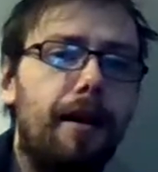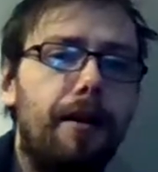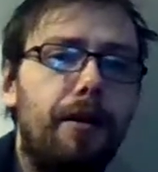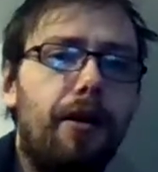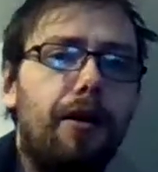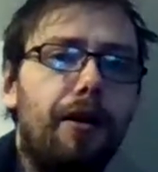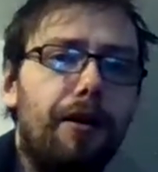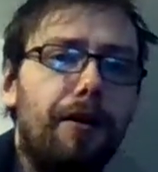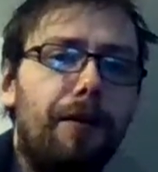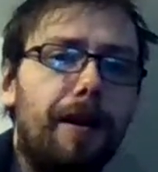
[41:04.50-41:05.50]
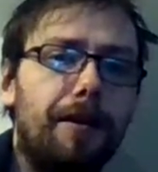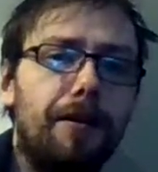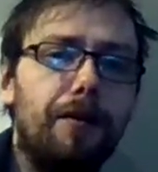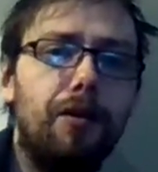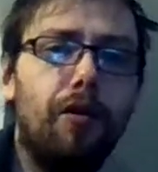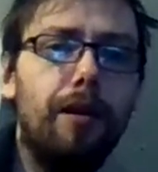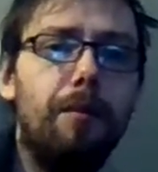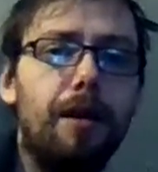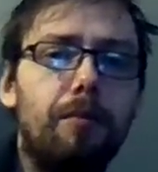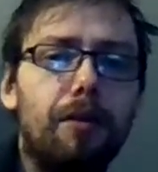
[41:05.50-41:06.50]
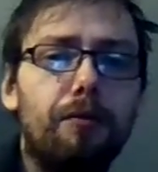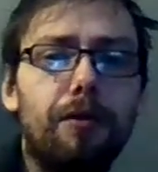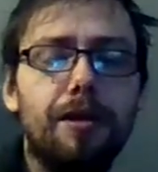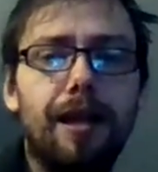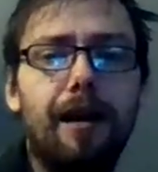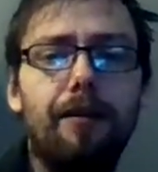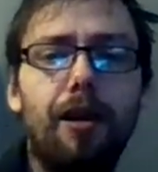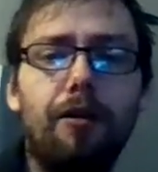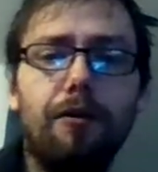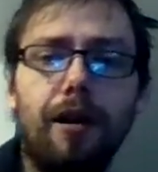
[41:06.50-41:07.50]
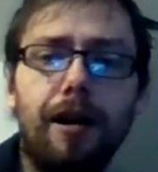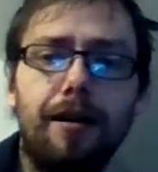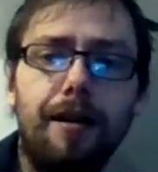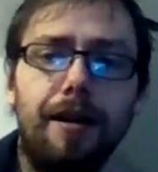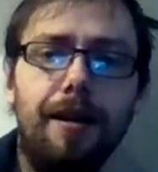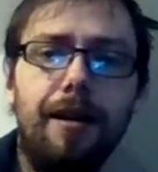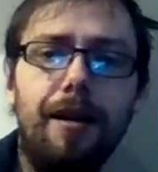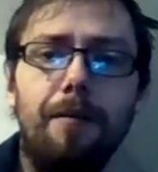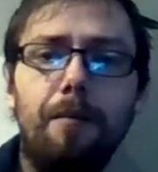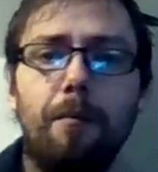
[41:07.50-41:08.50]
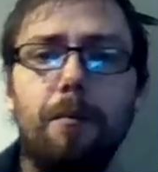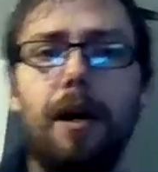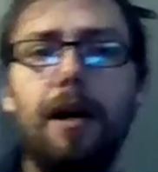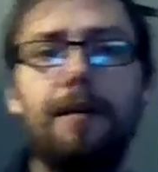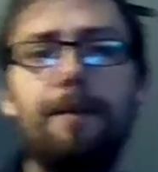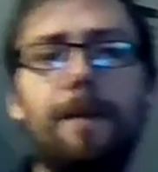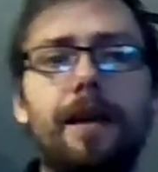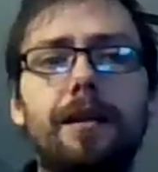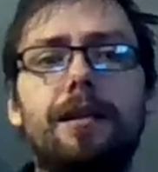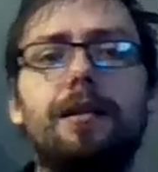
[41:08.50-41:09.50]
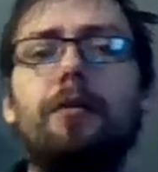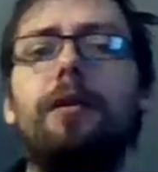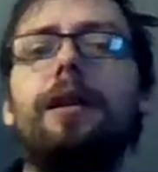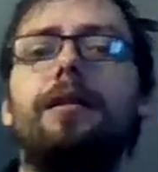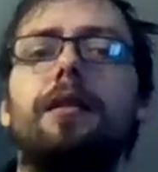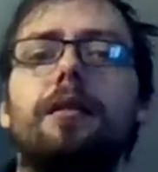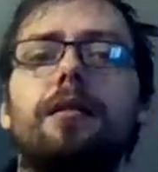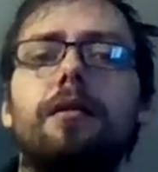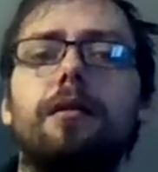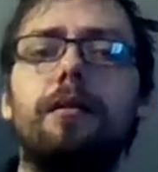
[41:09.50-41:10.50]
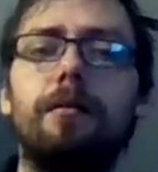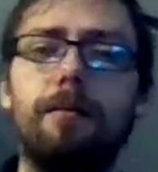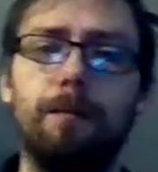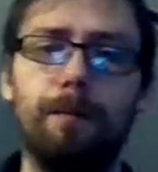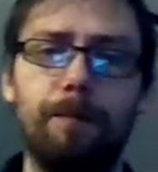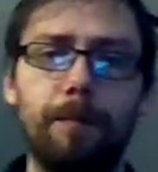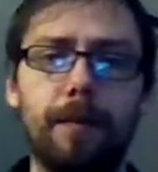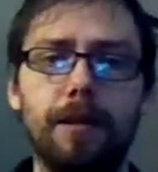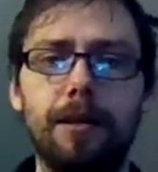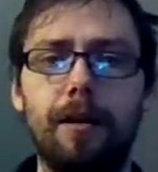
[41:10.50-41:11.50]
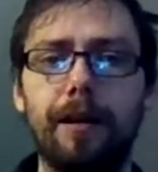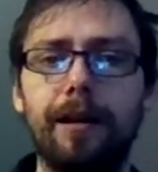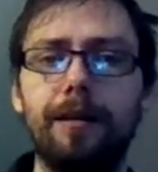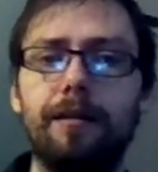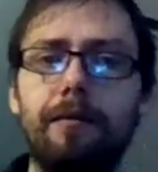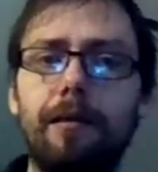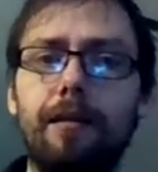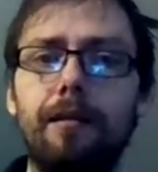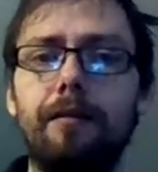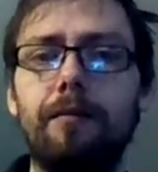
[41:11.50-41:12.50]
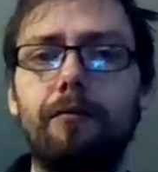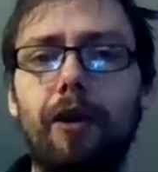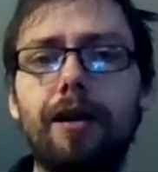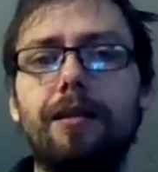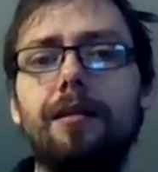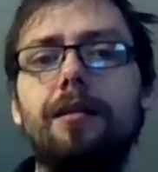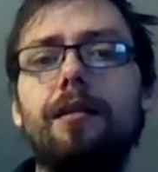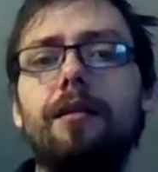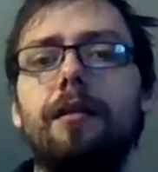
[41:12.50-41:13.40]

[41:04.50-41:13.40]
not a thing that annoy people because they're longer, but it's solely just so I can rest